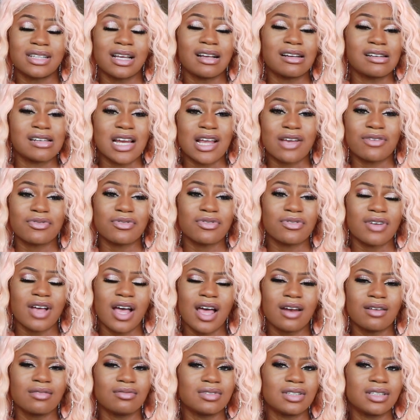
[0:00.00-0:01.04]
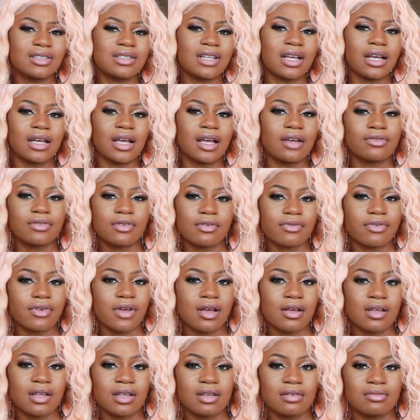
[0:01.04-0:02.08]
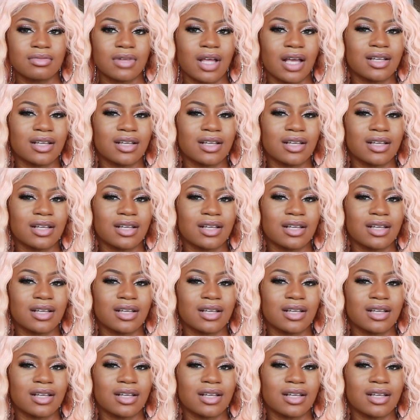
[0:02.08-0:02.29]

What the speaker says: They never, I don't think they ever found him.